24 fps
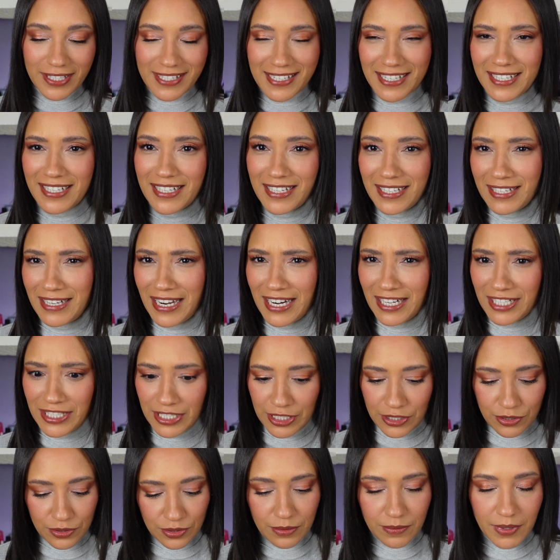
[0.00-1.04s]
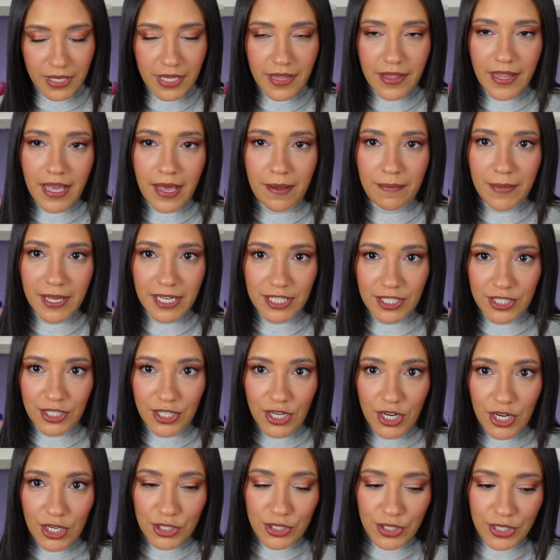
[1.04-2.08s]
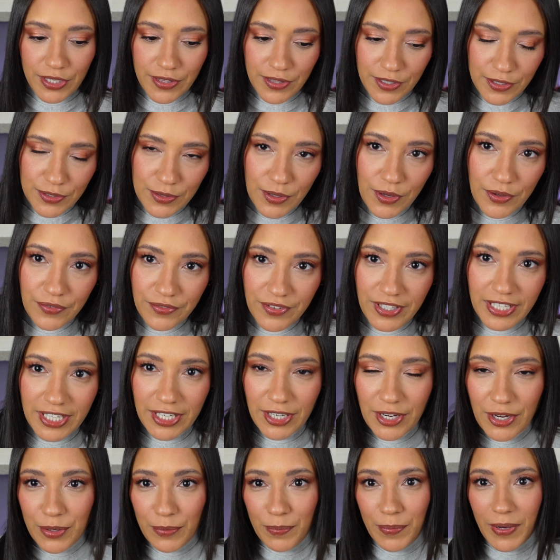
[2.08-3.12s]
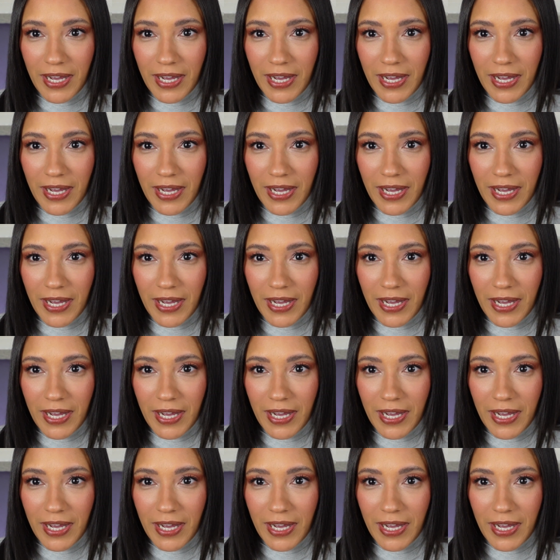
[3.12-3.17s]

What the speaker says: because I didn't actually zoom in that much during this whole video,